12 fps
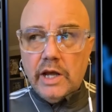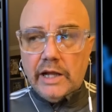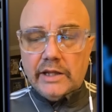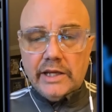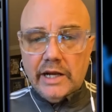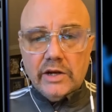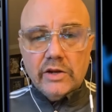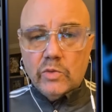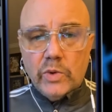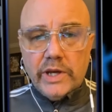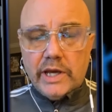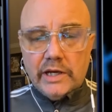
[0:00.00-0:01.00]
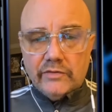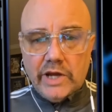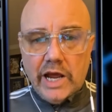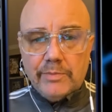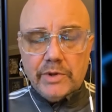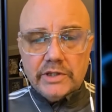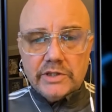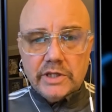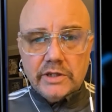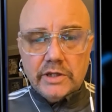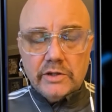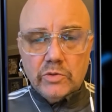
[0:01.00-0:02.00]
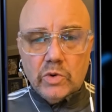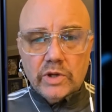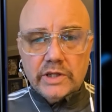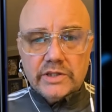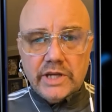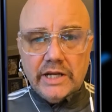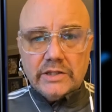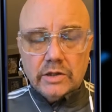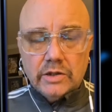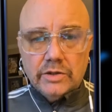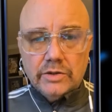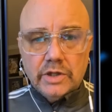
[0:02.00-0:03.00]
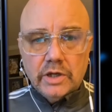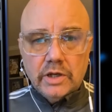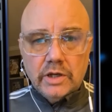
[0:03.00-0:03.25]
At the end of the weekend, if Tampa and the New Orleans Saints lose,